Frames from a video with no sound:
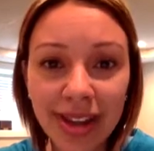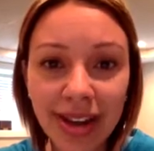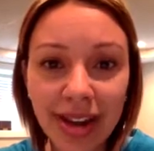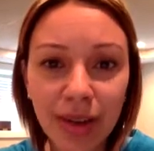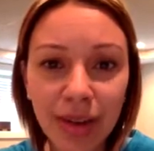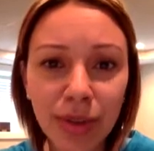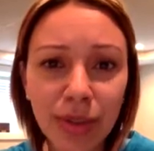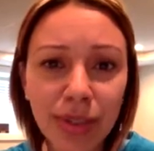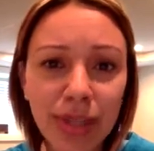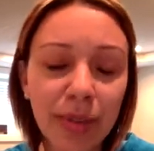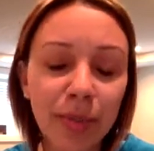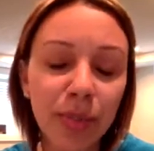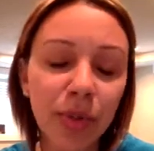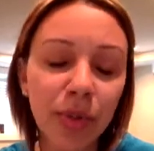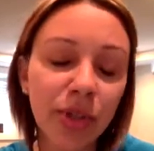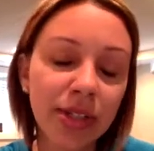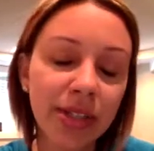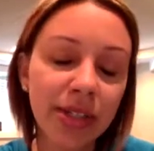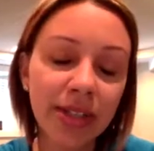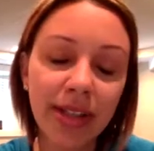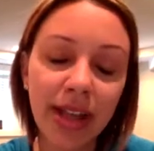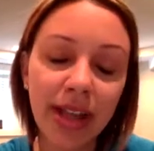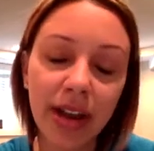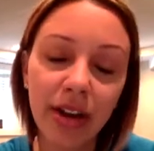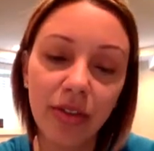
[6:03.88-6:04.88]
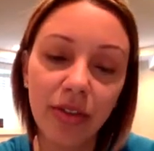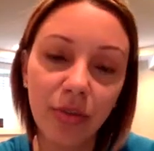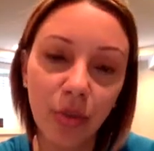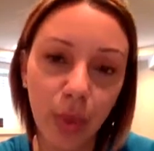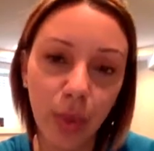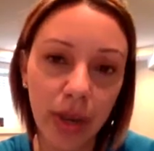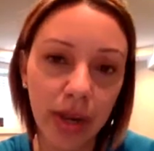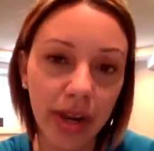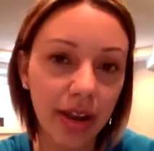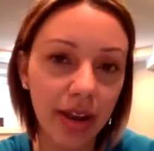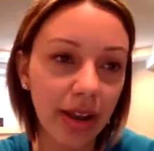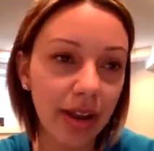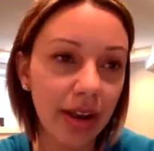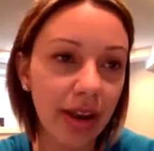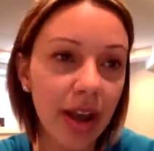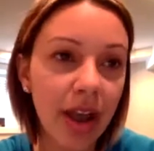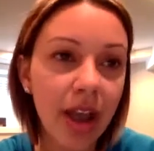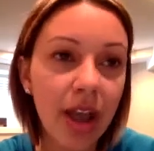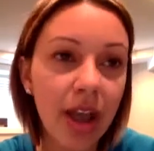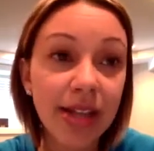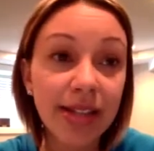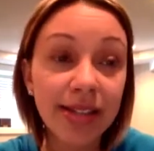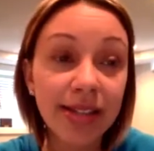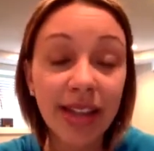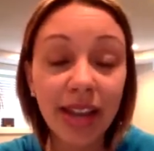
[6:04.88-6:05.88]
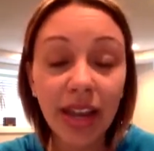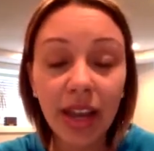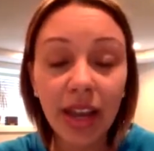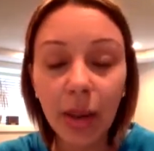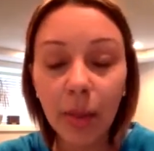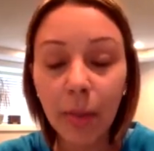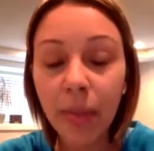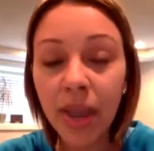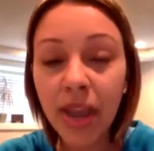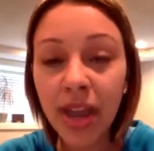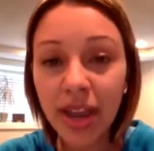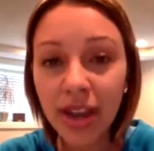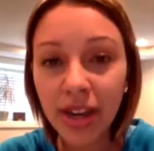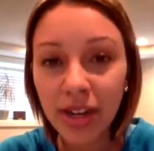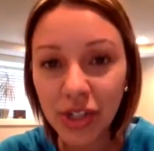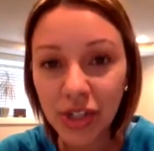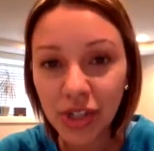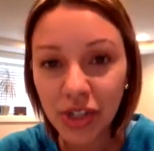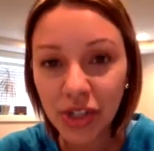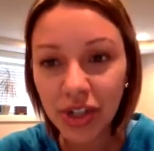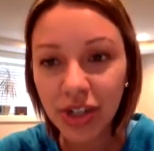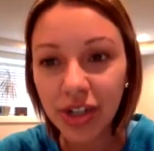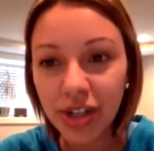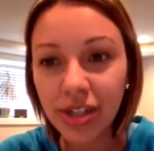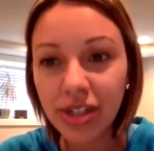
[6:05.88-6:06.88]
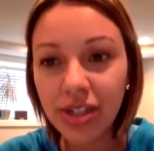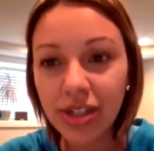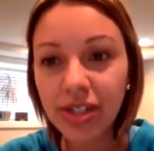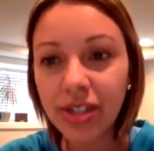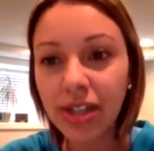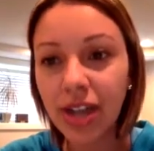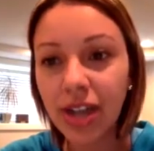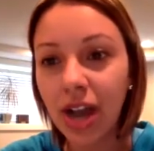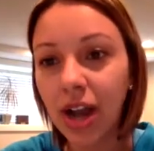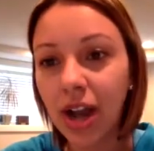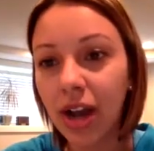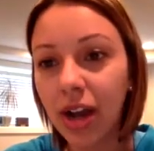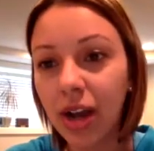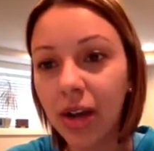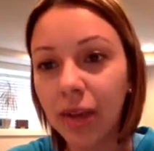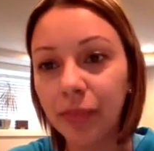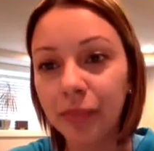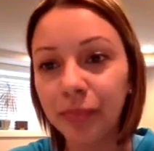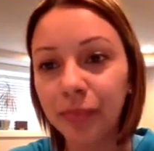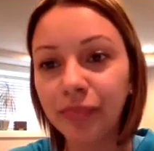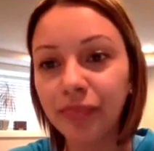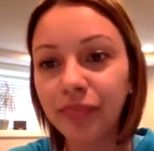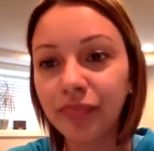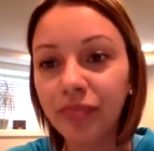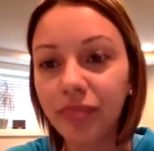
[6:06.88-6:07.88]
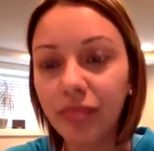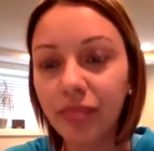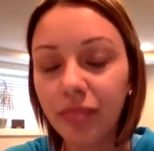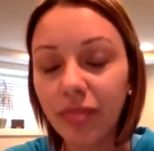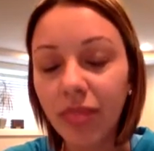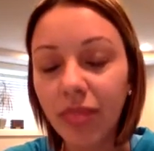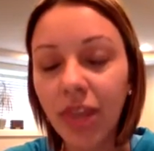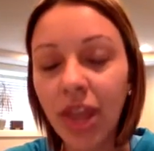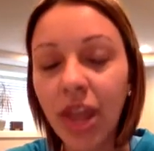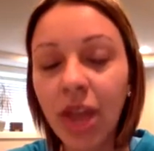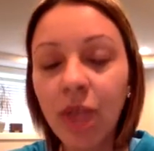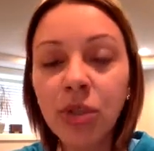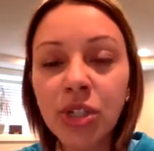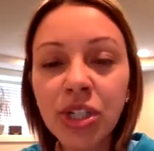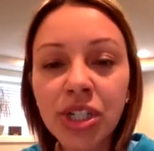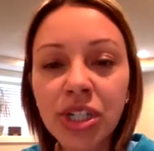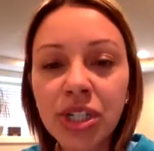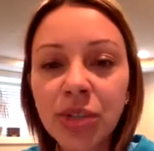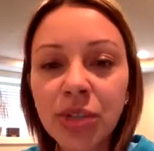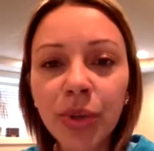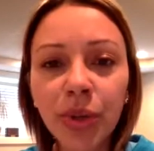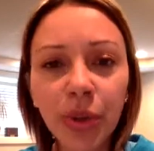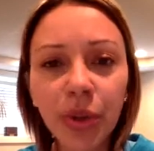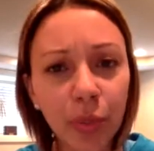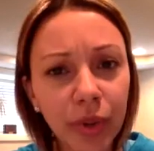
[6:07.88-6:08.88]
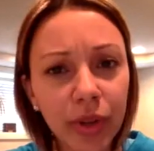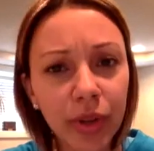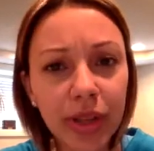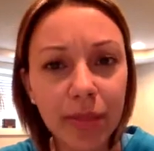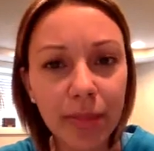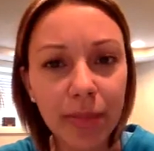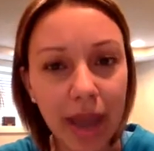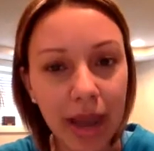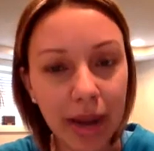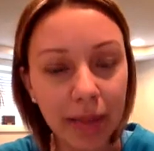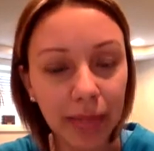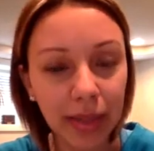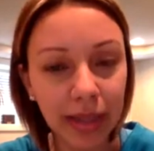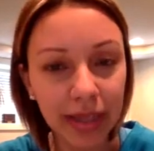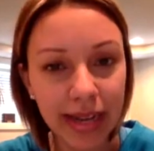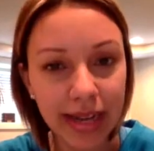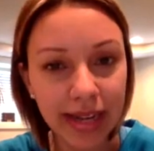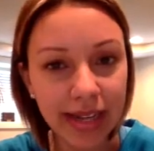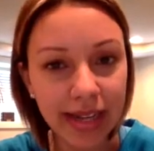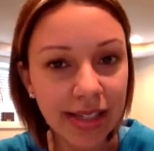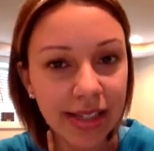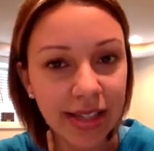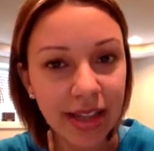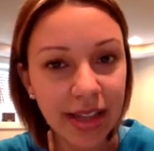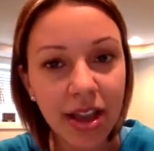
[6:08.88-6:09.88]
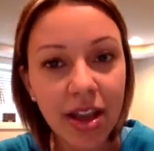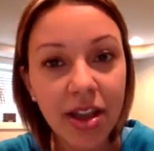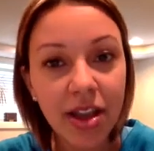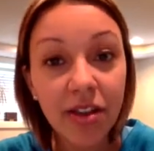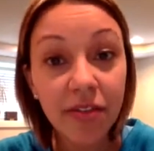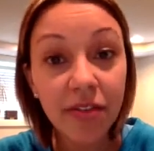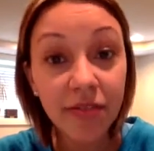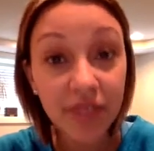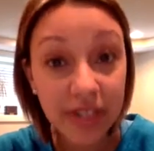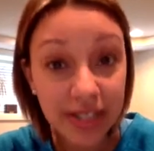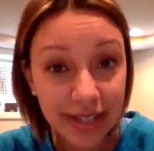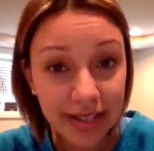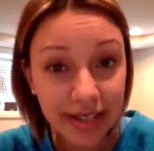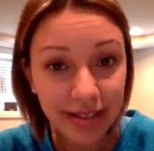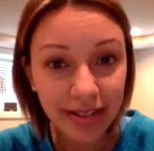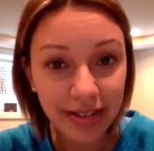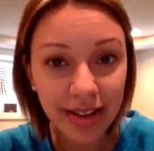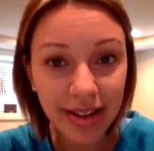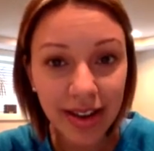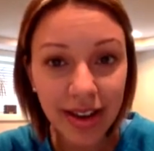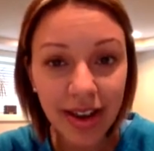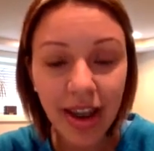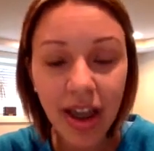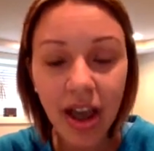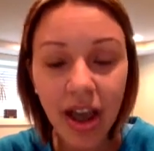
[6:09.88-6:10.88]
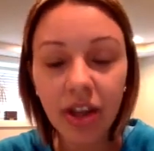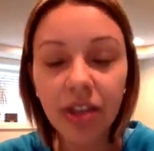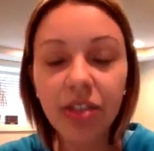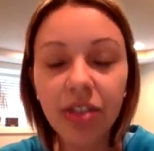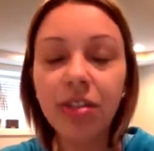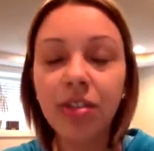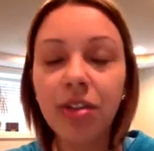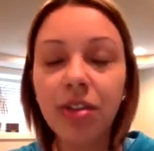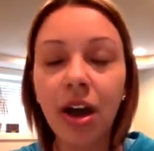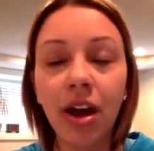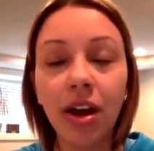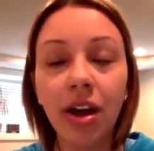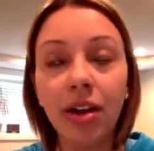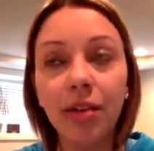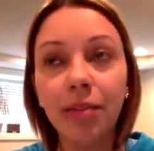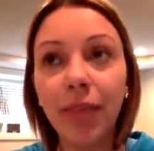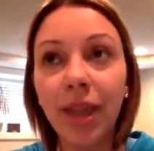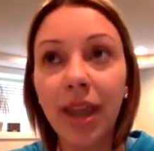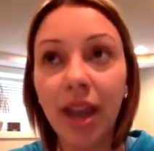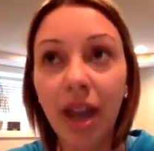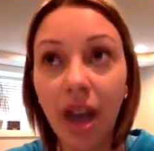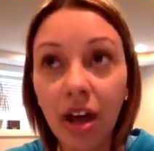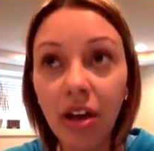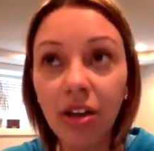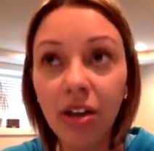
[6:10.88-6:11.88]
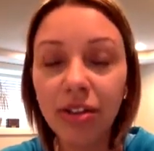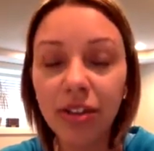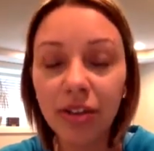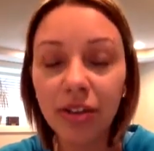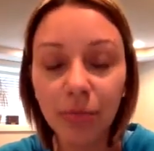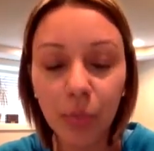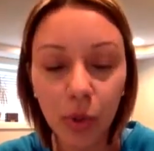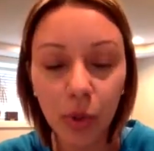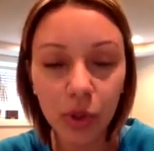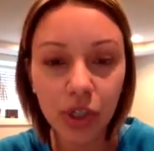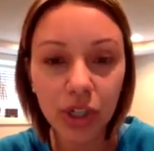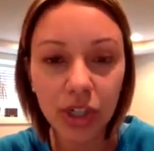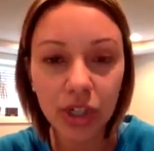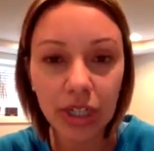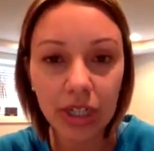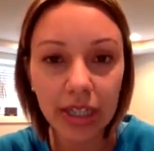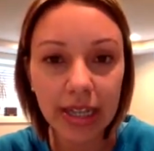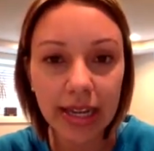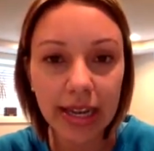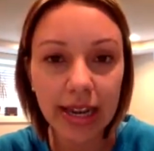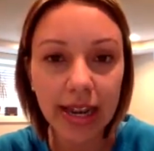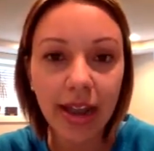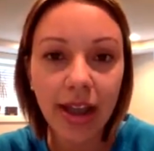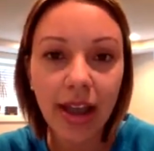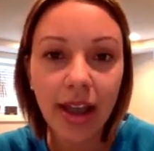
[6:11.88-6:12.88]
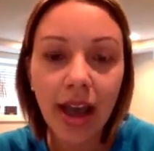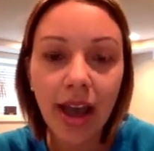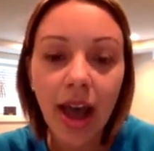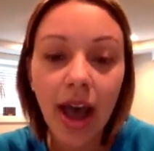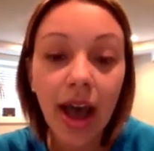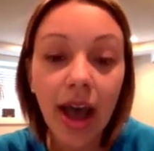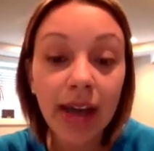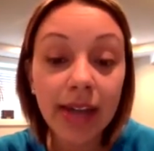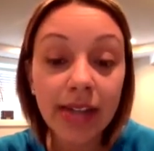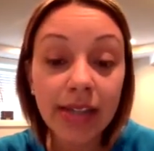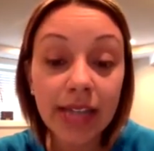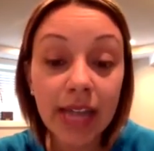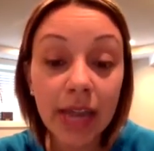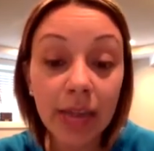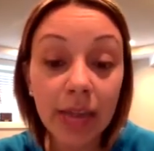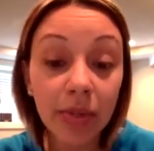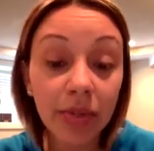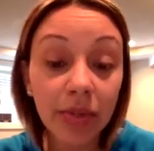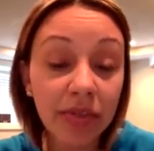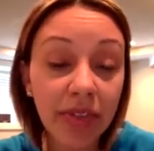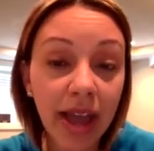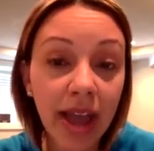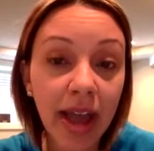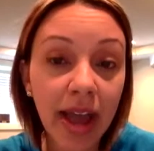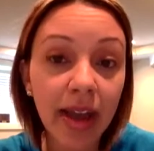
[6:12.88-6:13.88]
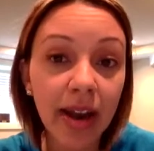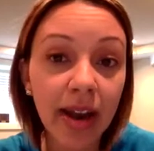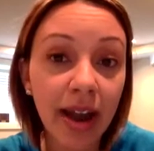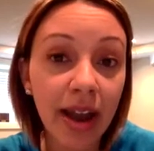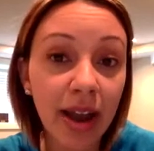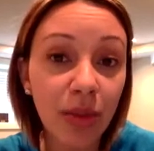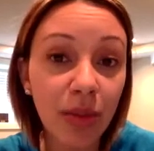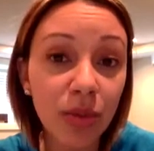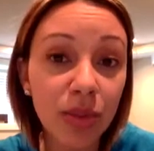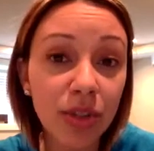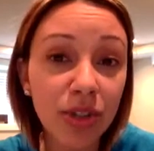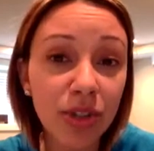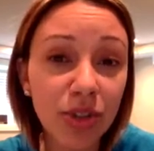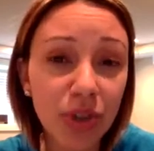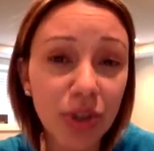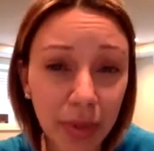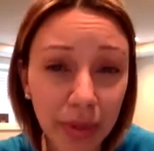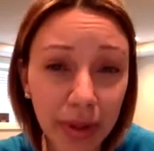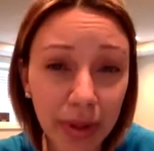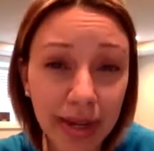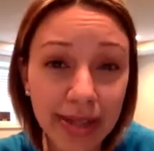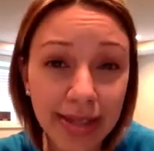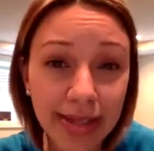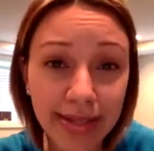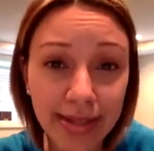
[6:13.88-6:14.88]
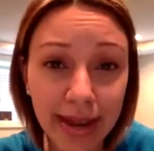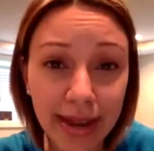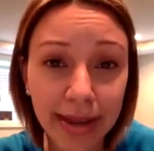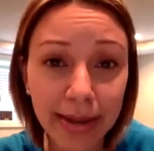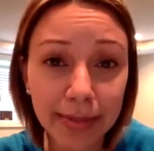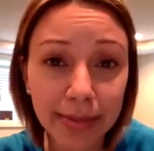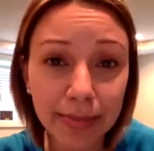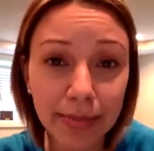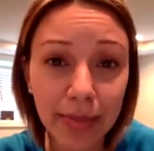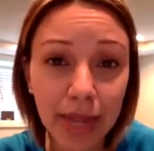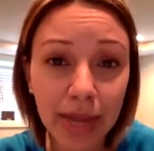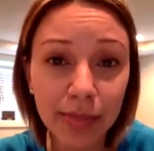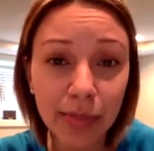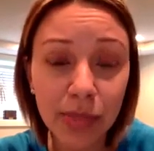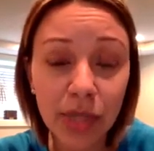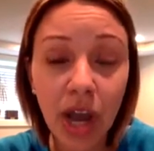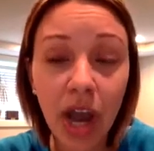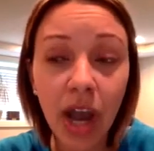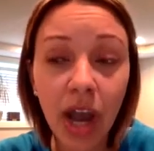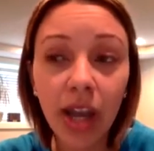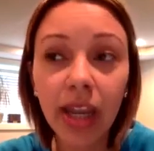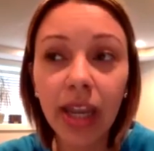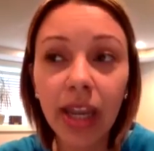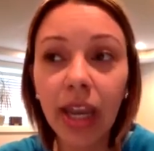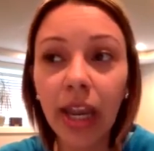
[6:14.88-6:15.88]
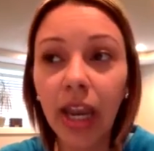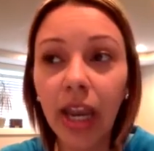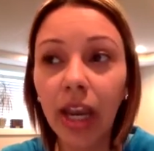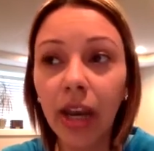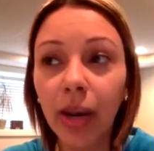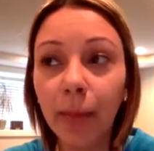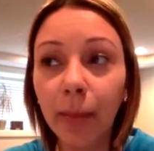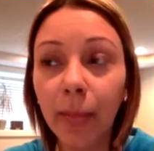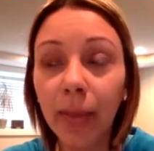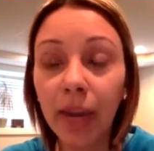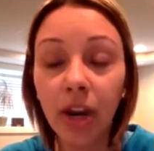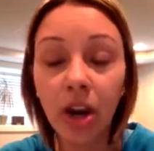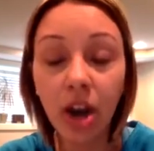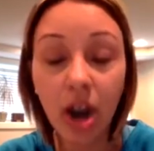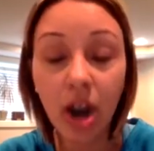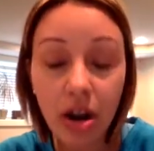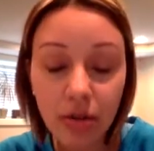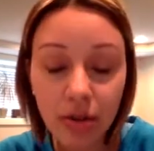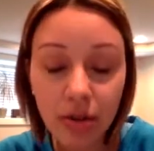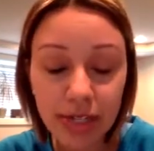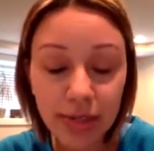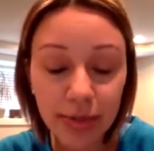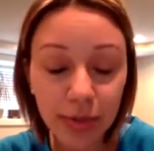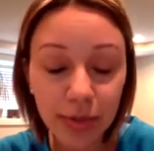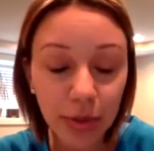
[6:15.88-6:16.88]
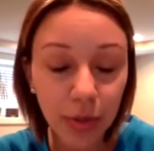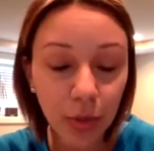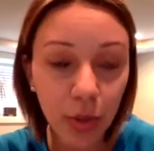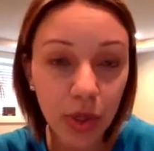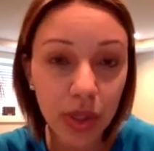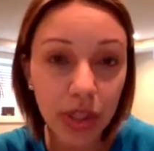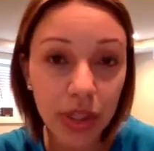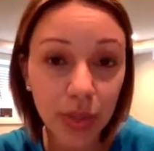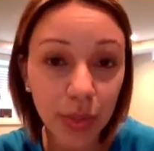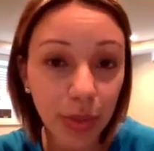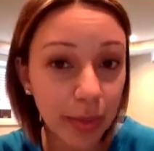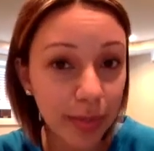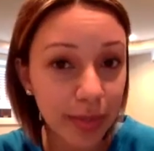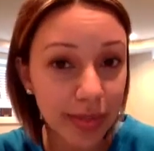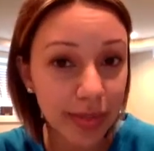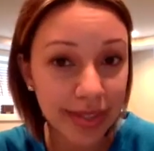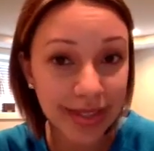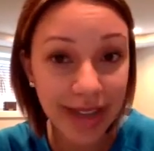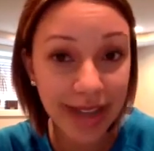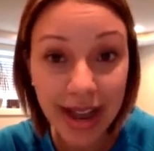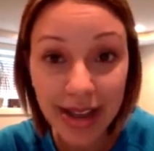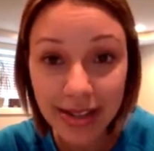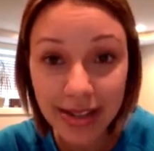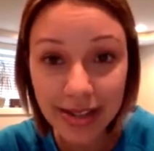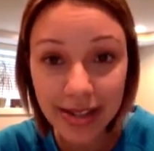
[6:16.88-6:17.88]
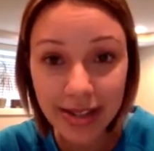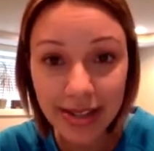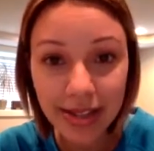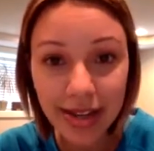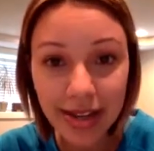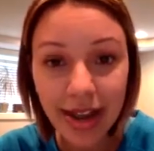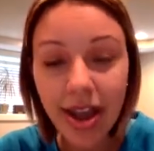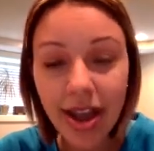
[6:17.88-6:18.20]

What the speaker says: I was that person that avoided taking pictures. I was just in a really bad place. Physically, my health, emotionally. On top of that, I was drowning in debt. I'm talking, my car was repossessed,